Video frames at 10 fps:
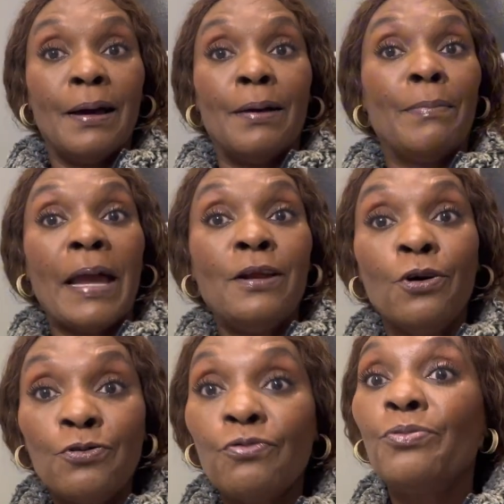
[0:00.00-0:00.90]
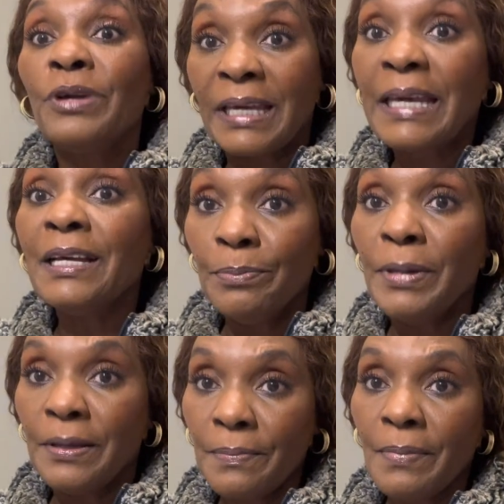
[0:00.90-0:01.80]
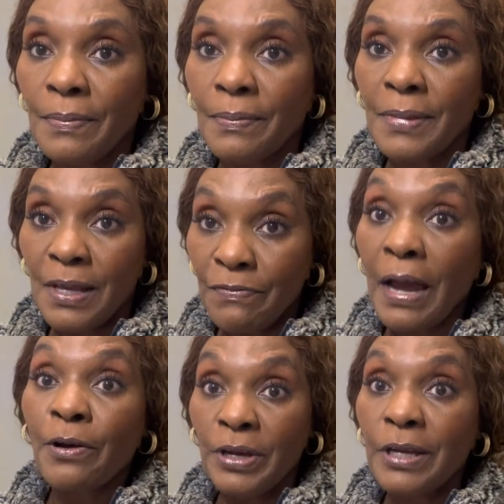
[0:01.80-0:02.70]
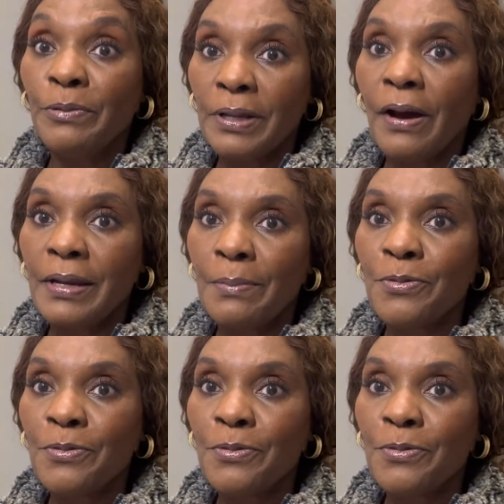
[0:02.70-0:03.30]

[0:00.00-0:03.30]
my in-laws will kill me if I go in there without them.